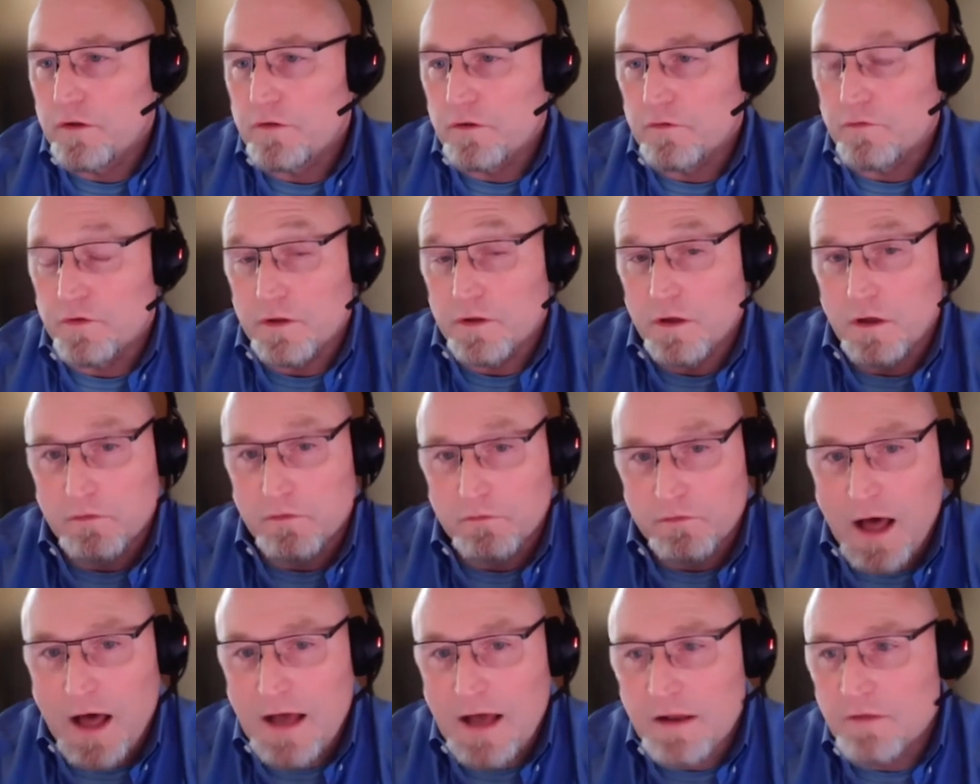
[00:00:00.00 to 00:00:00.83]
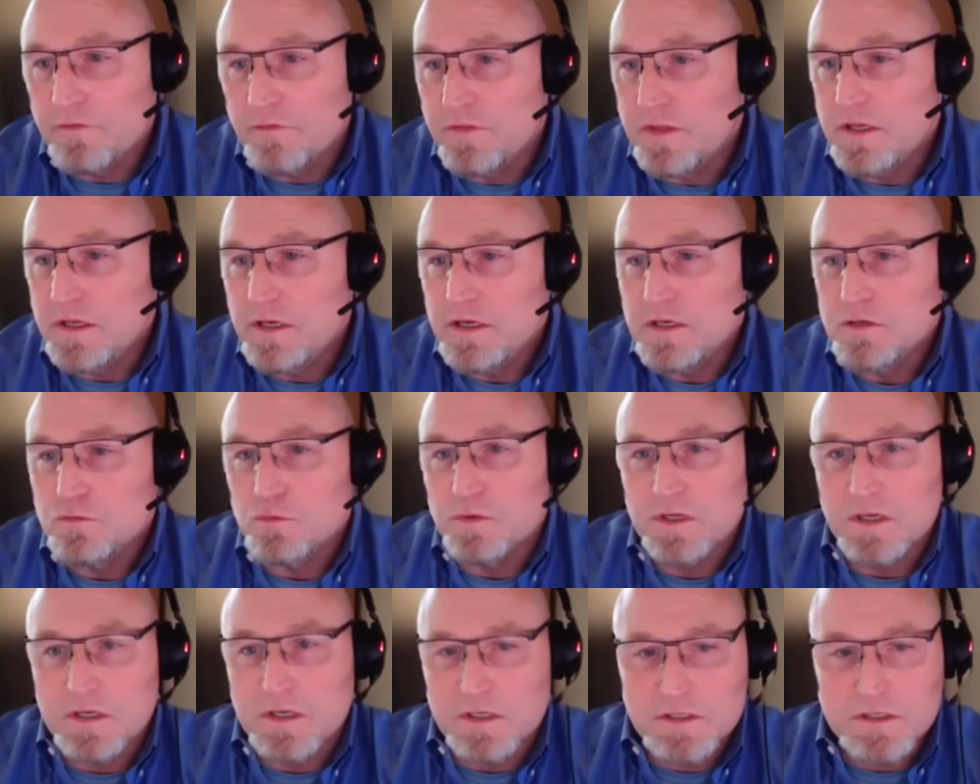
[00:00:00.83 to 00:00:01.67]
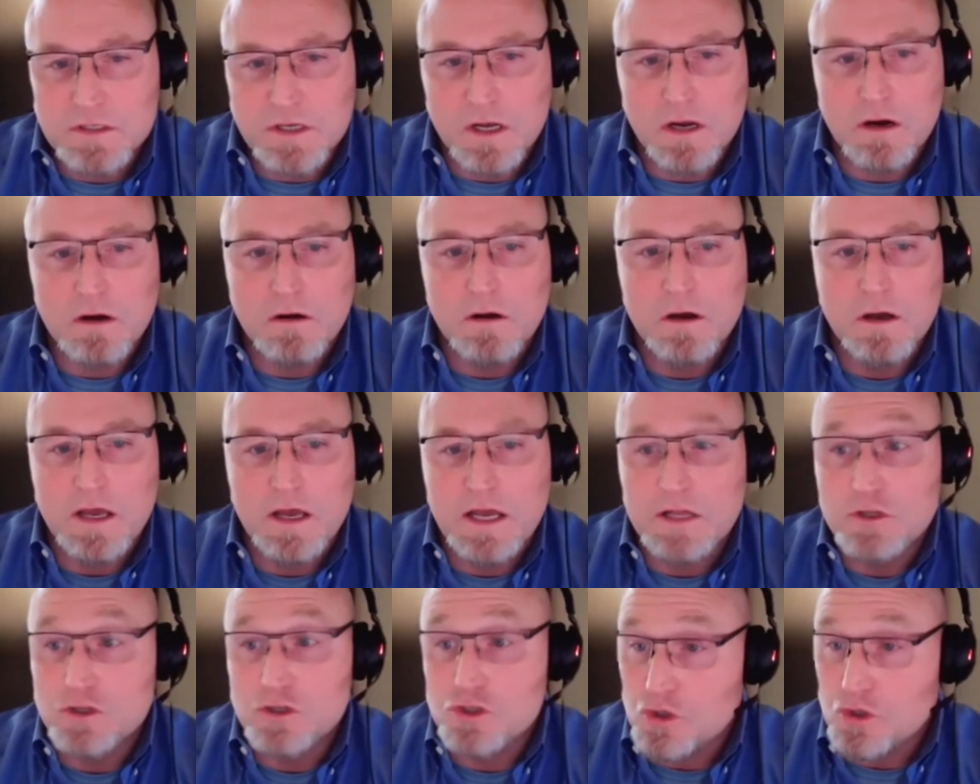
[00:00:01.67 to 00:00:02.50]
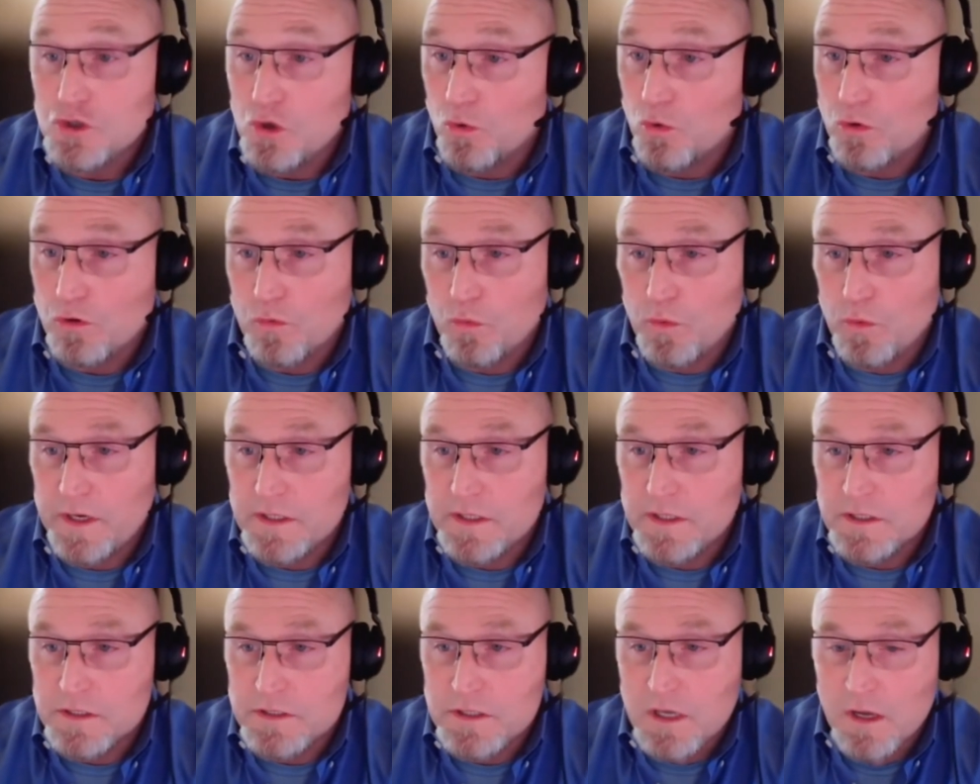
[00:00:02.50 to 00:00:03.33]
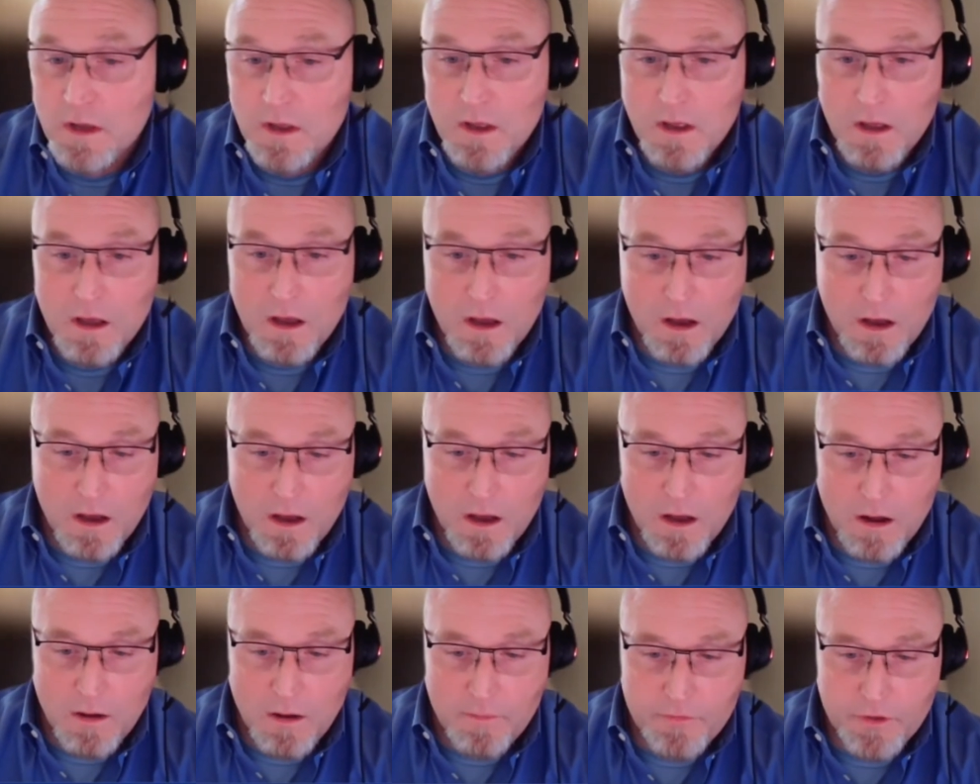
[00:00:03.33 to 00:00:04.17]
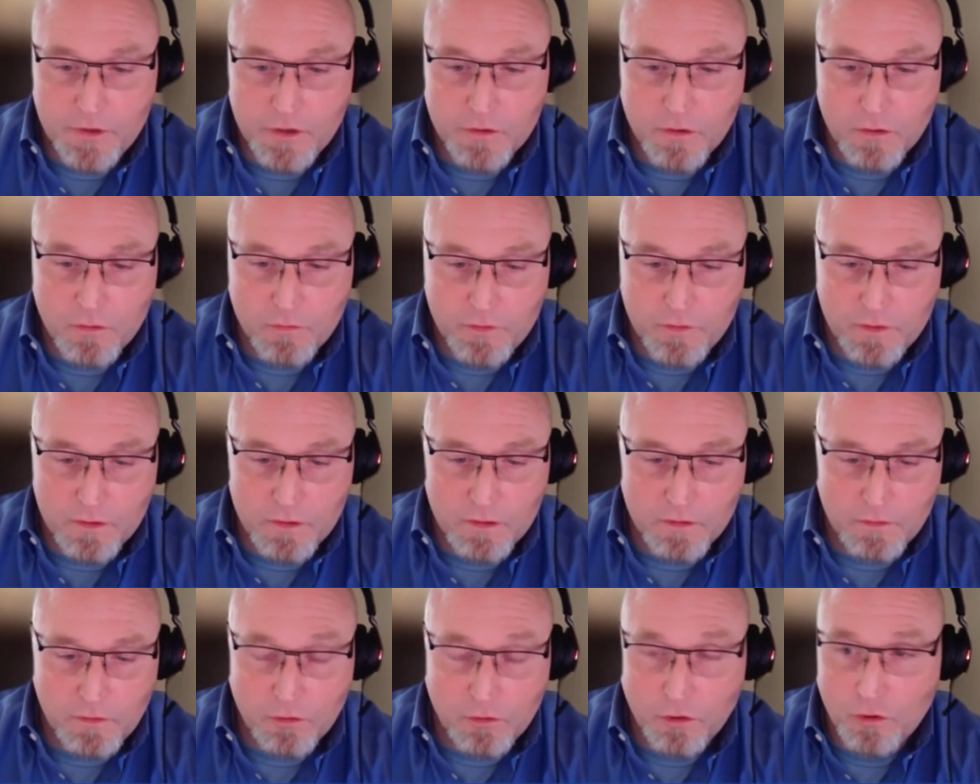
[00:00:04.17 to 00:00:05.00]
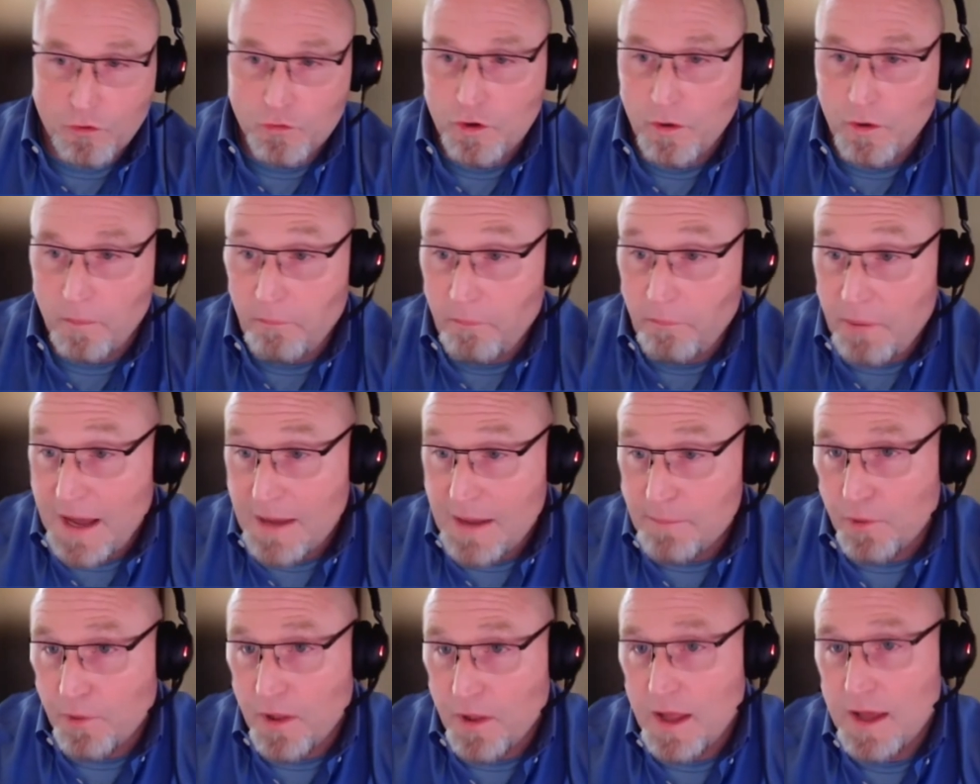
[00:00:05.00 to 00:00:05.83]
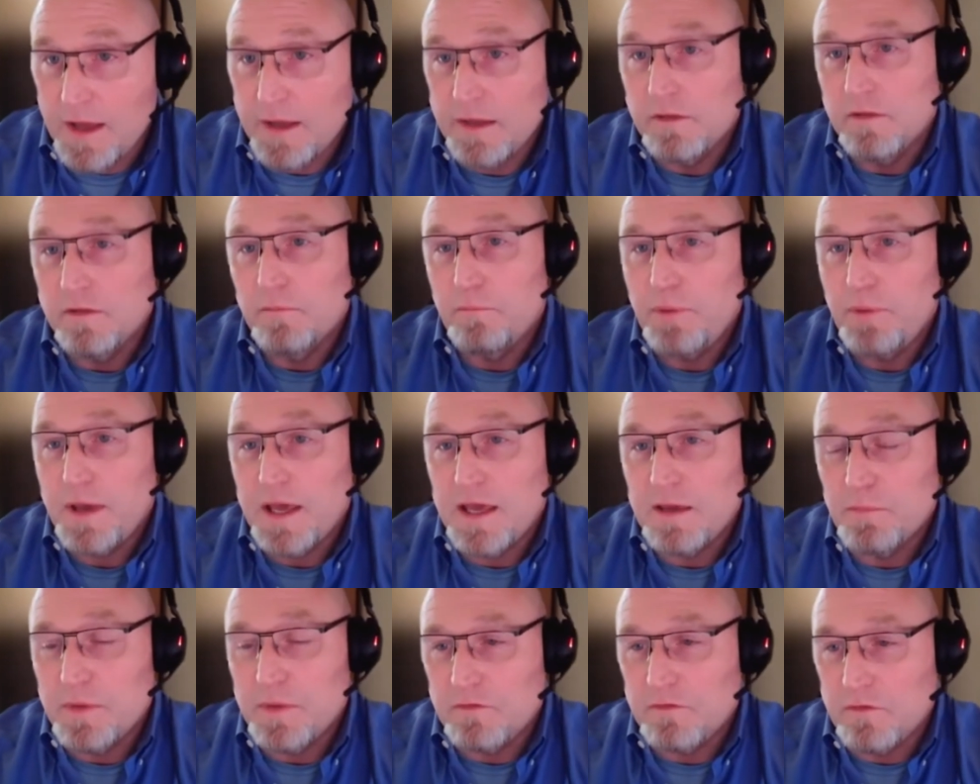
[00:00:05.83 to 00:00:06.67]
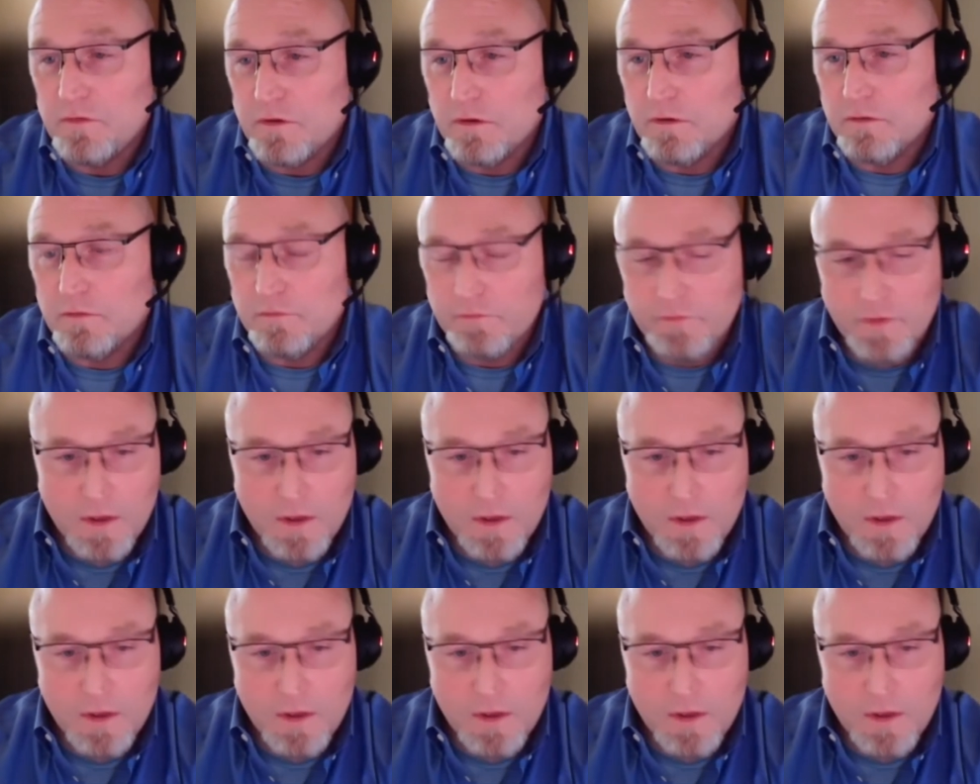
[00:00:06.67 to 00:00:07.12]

of a lot of these with Kaseya and SolarWinds, the Colonial Pipeline, the payment of